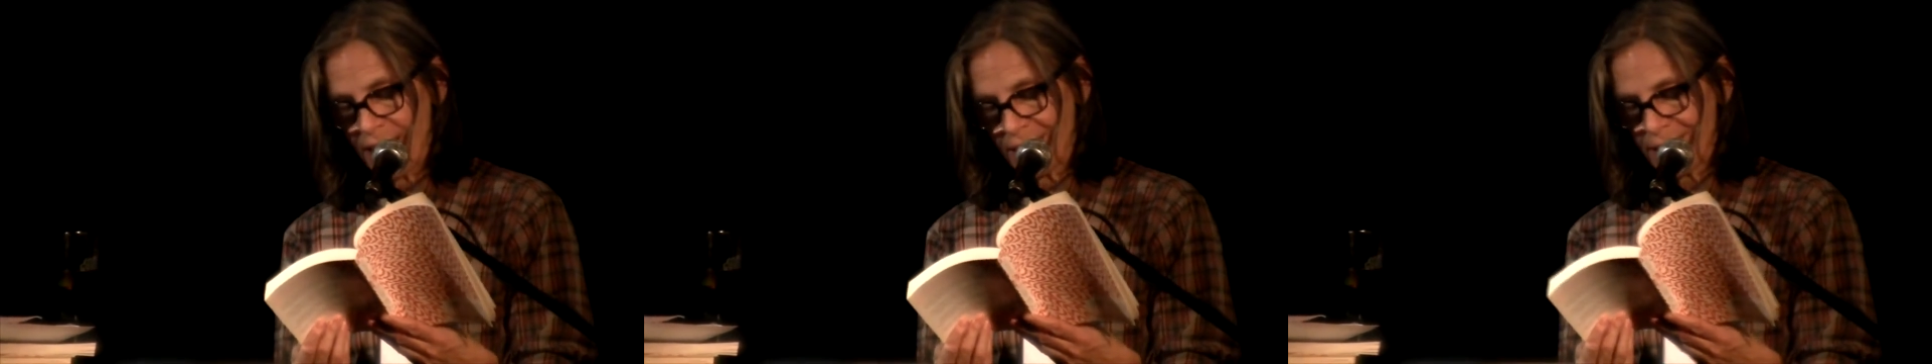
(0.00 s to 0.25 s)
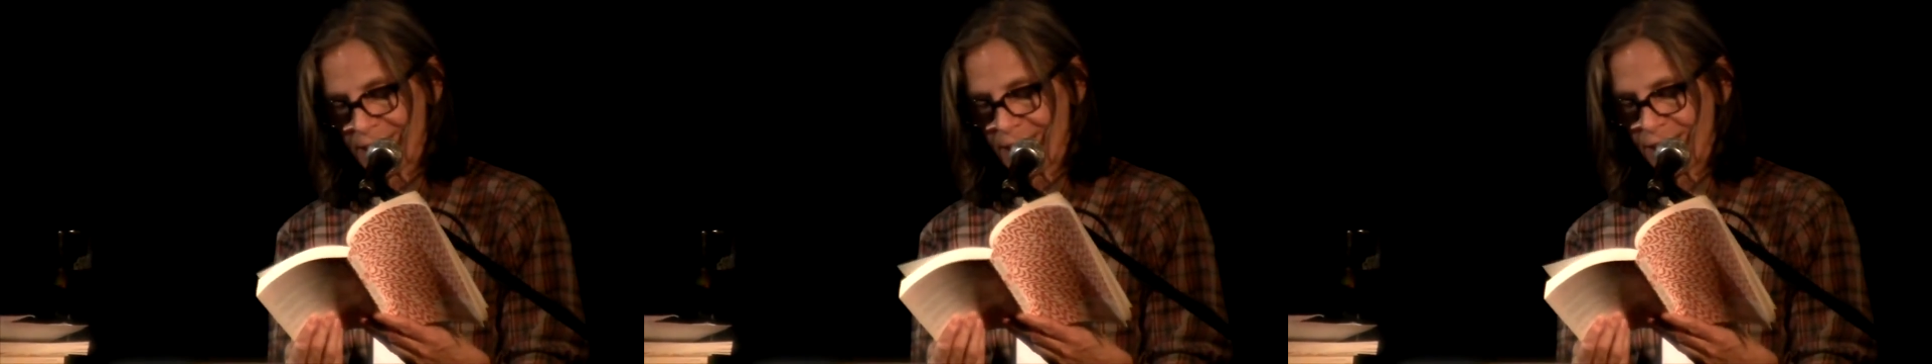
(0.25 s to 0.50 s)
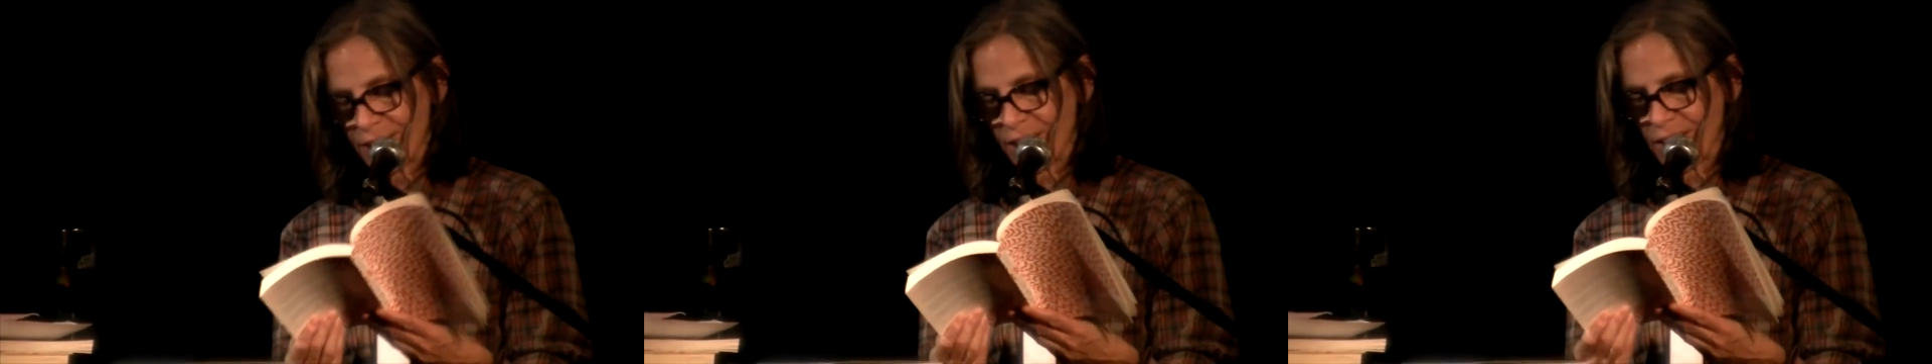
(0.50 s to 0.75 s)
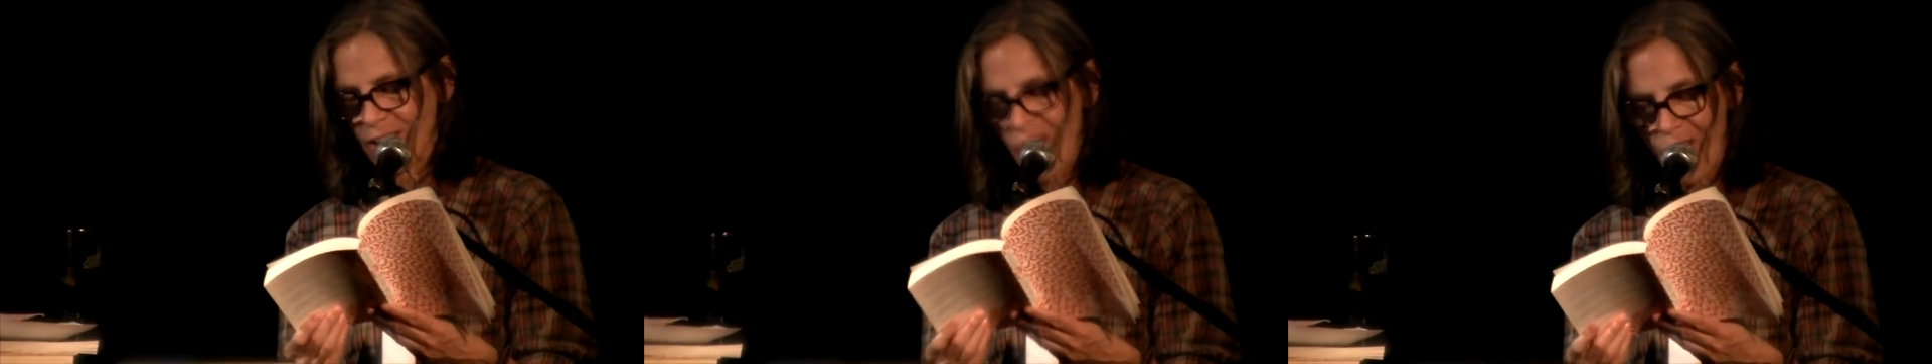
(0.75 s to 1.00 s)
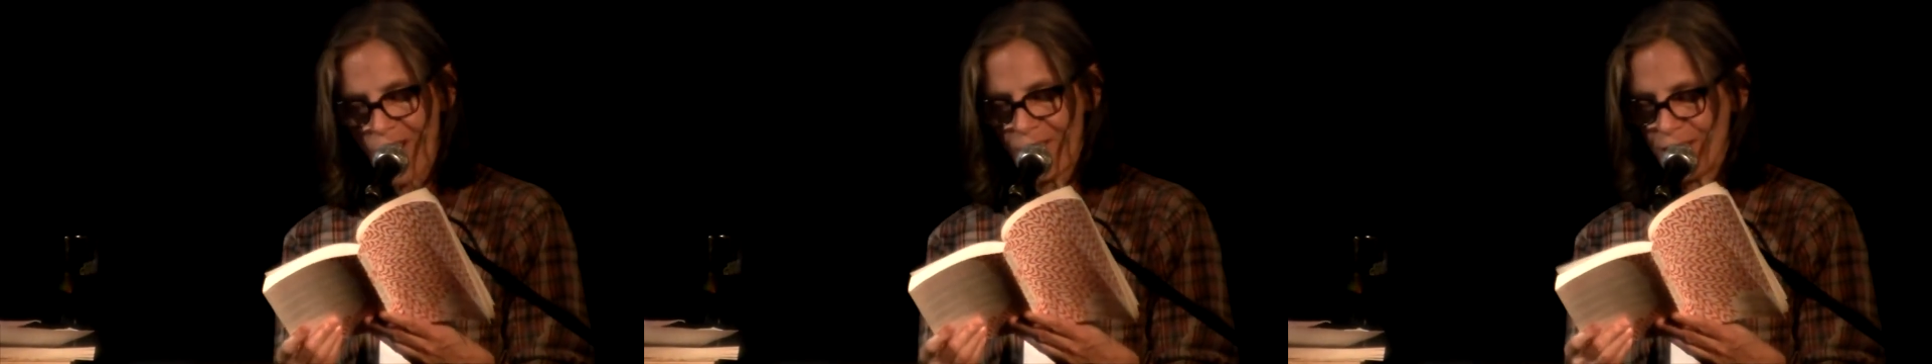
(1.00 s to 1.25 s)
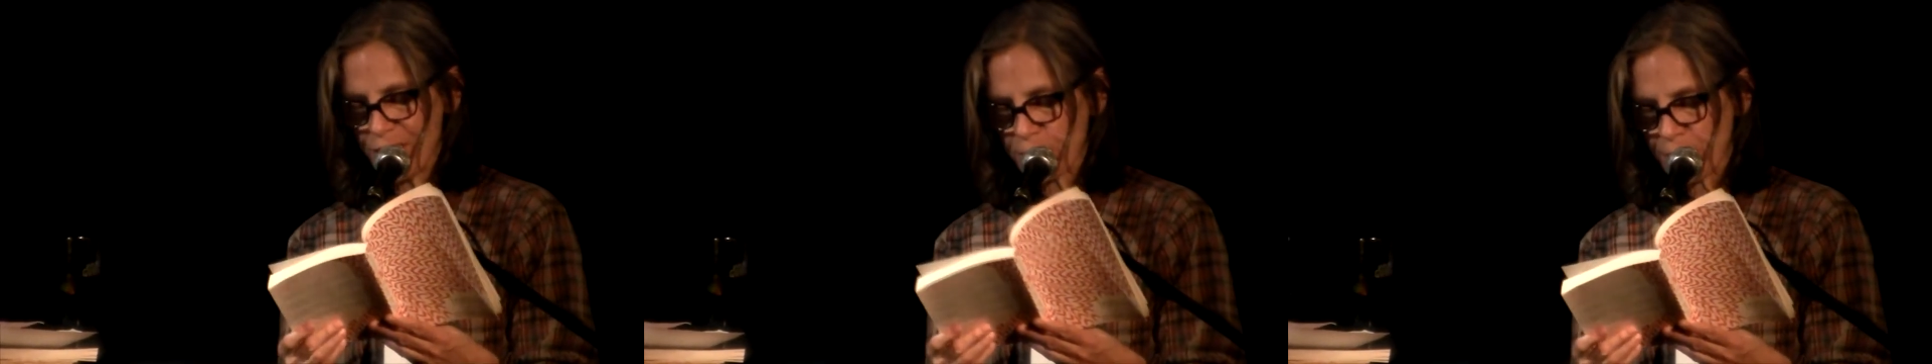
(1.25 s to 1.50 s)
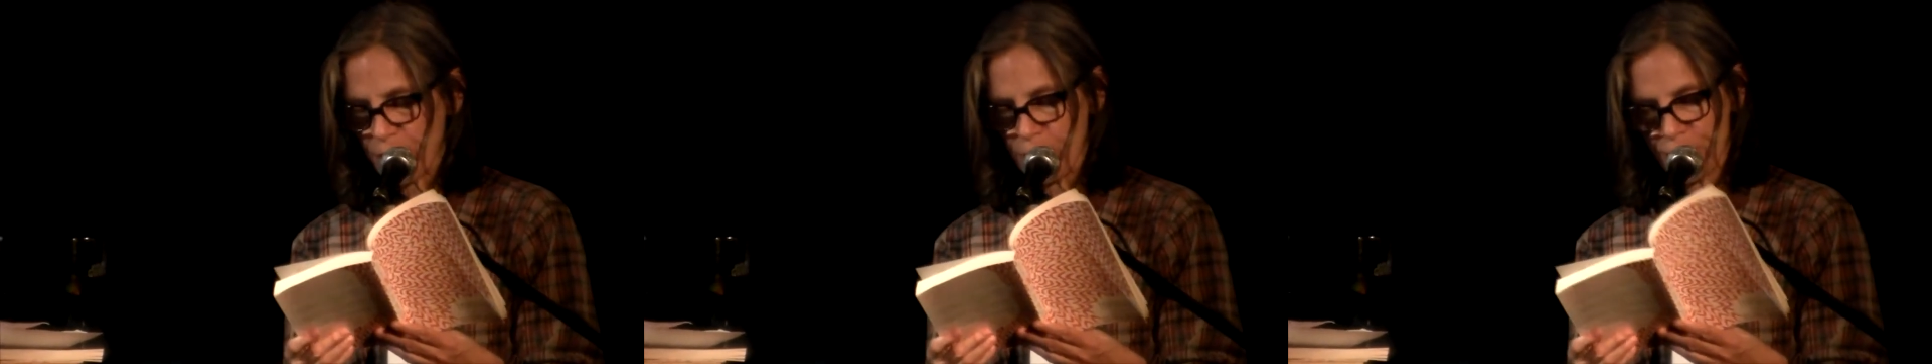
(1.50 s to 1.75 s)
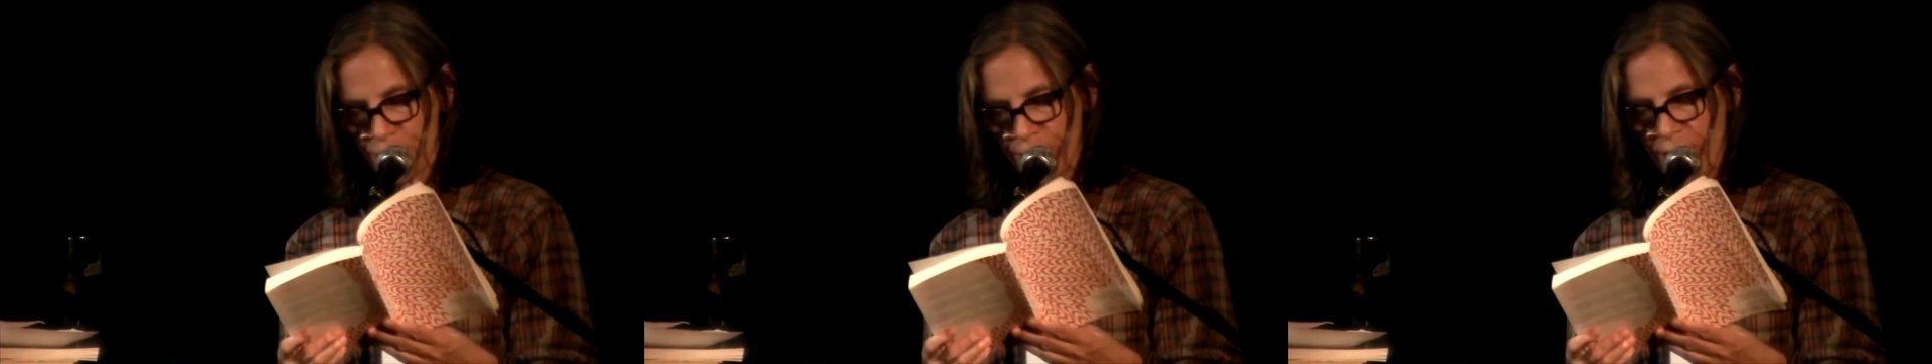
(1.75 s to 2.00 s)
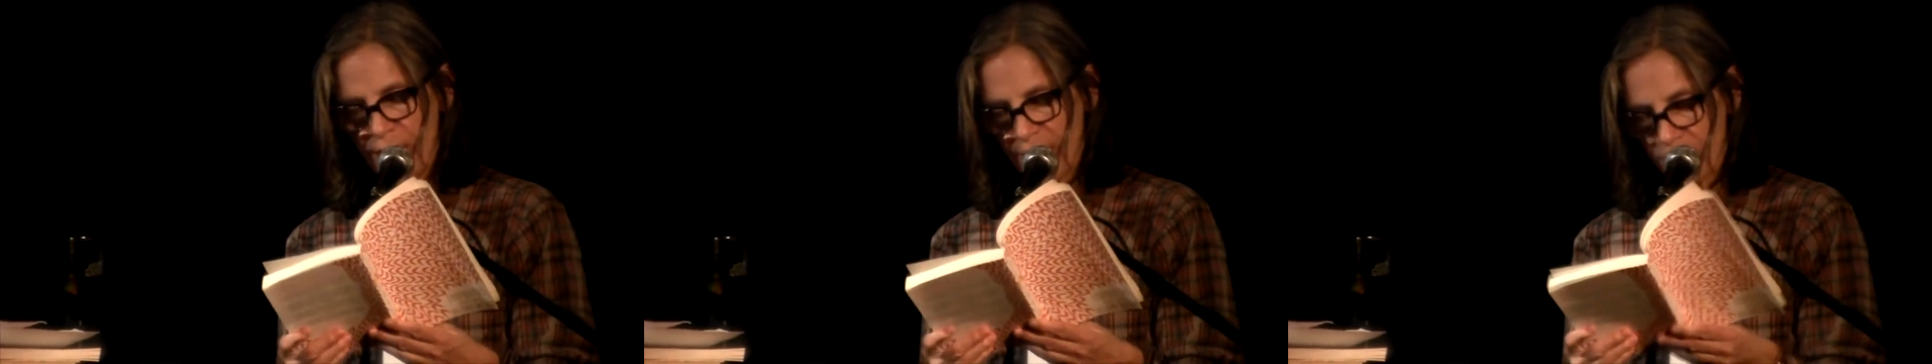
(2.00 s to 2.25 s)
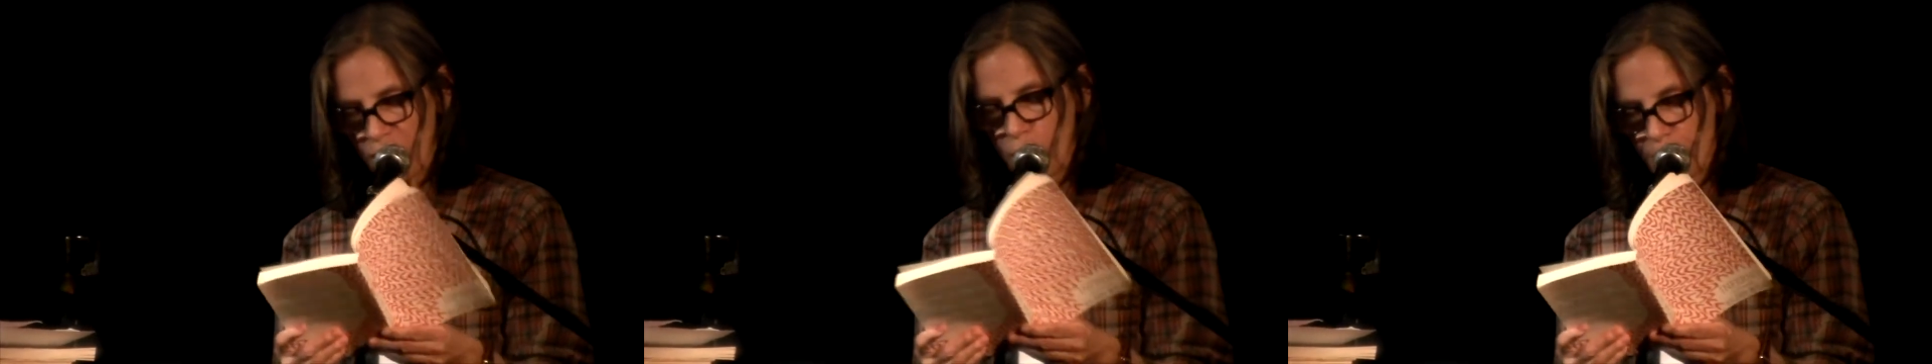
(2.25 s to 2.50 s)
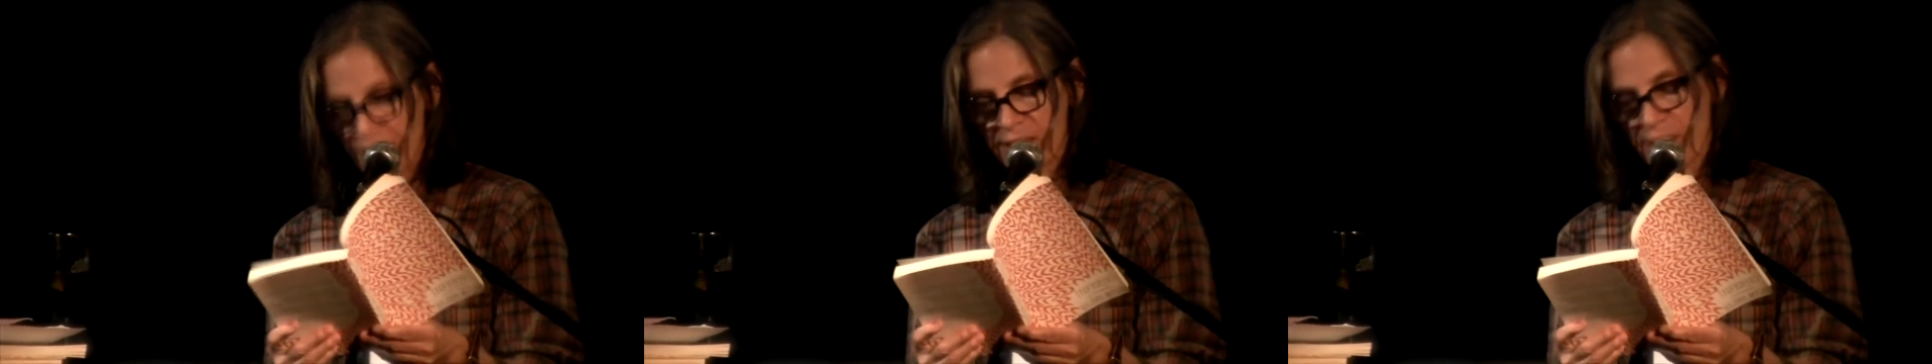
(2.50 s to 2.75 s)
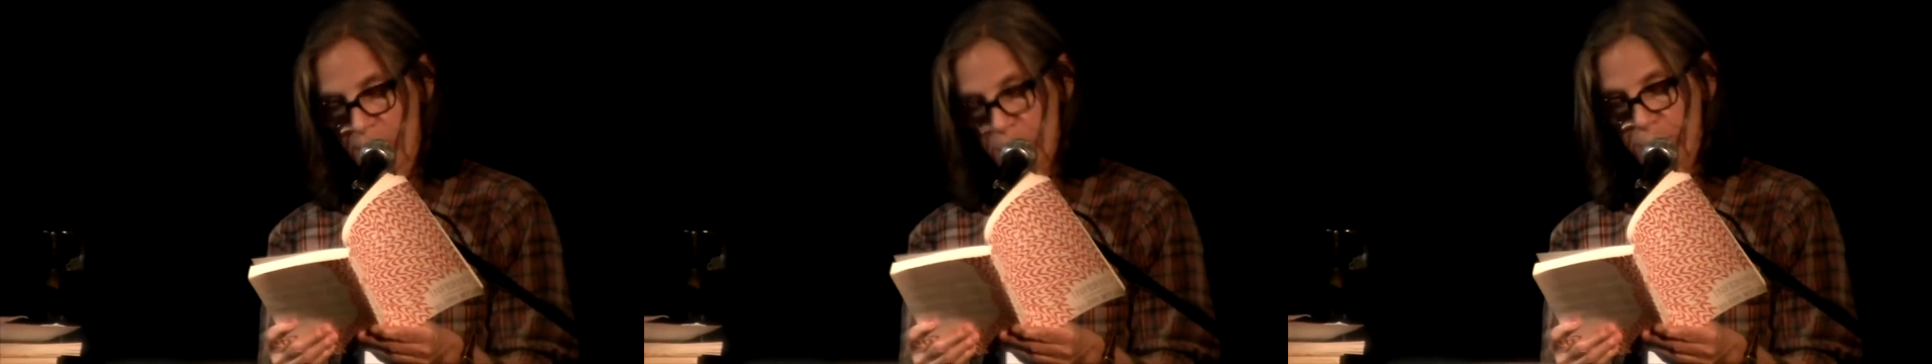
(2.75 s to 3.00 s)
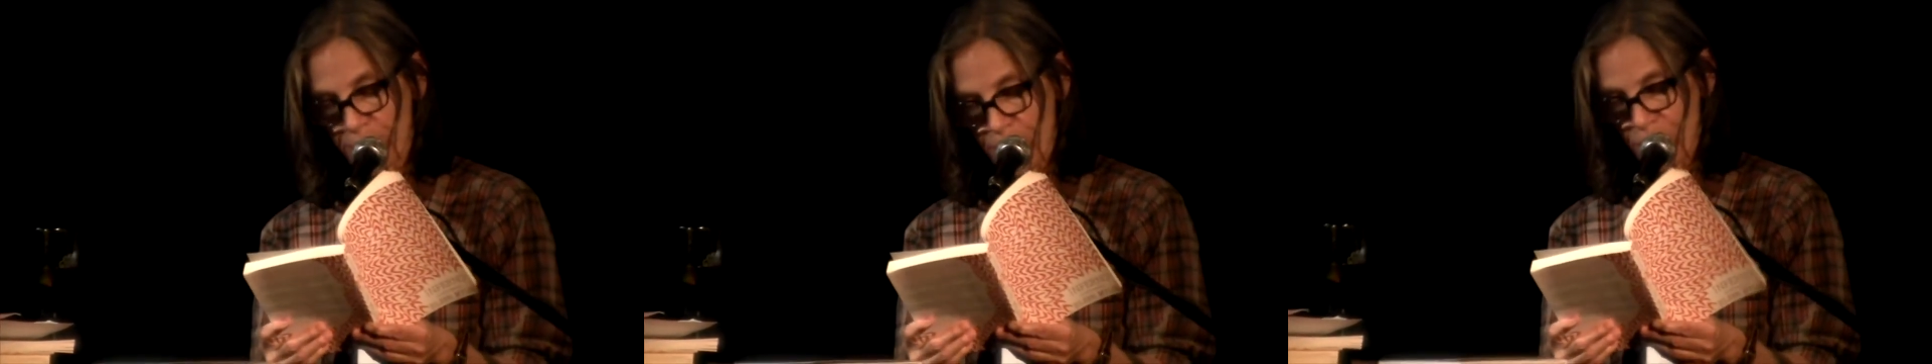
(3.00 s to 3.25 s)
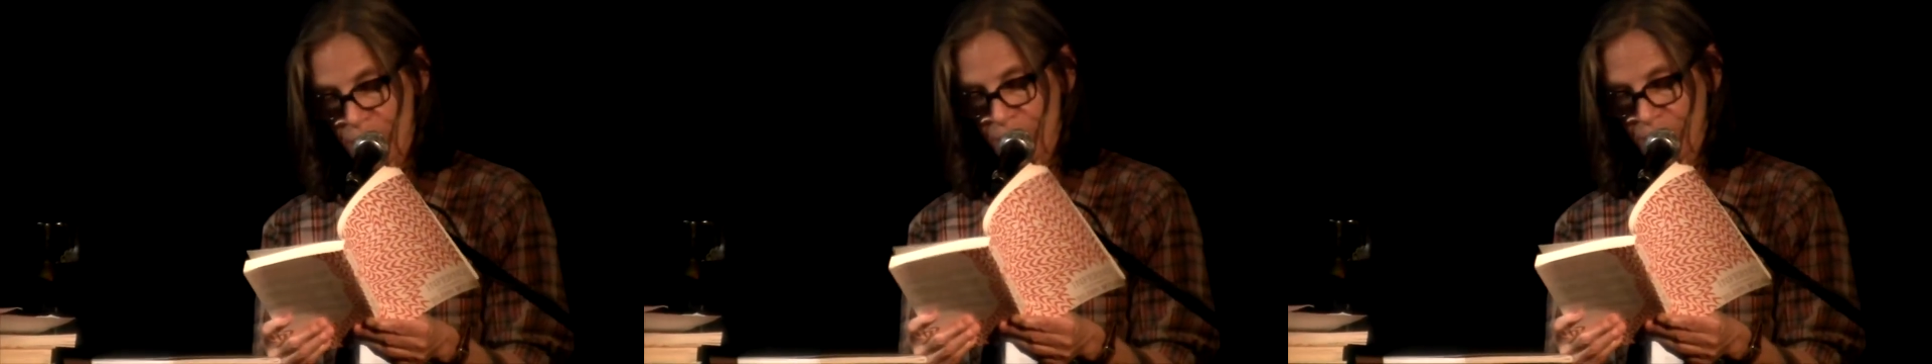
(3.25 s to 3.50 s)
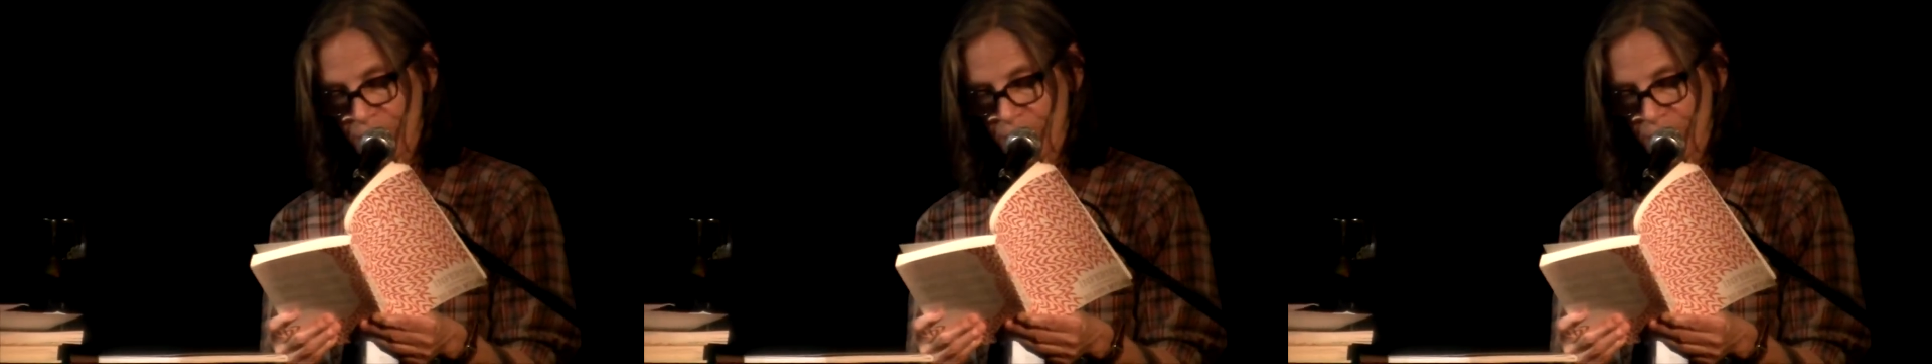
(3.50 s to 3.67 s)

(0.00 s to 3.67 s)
listening to her obvious poetry, and all because I was broke.